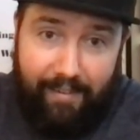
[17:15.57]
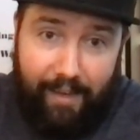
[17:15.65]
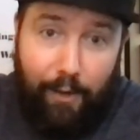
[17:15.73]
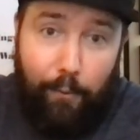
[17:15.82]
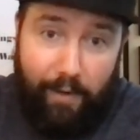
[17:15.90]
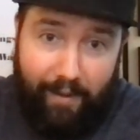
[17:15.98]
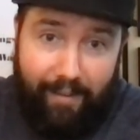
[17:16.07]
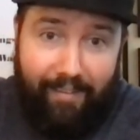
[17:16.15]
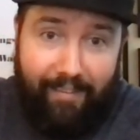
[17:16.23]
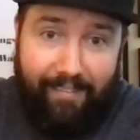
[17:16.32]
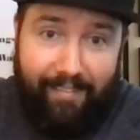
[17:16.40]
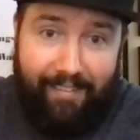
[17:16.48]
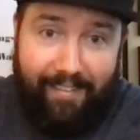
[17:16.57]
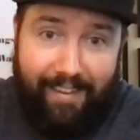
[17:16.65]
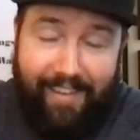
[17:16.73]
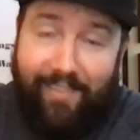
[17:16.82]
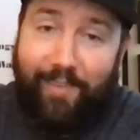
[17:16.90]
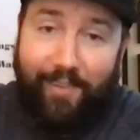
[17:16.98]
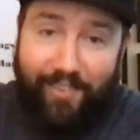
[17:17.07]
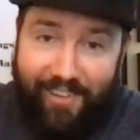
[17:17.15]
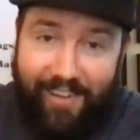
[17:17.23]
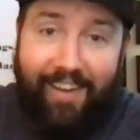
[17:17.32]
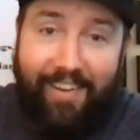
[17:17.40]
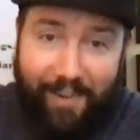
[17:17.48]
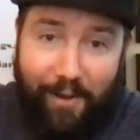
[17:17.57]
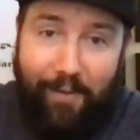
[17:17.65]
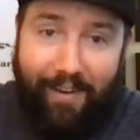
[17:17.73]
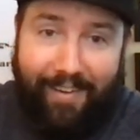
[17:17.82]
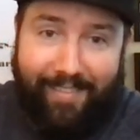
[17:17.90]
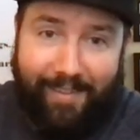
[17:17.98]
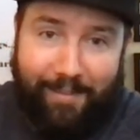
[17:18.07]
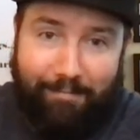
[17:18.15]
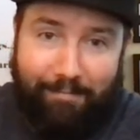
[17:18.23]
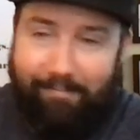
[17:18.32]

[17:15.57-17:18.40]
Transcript: Here we are. It's the G I Joe item,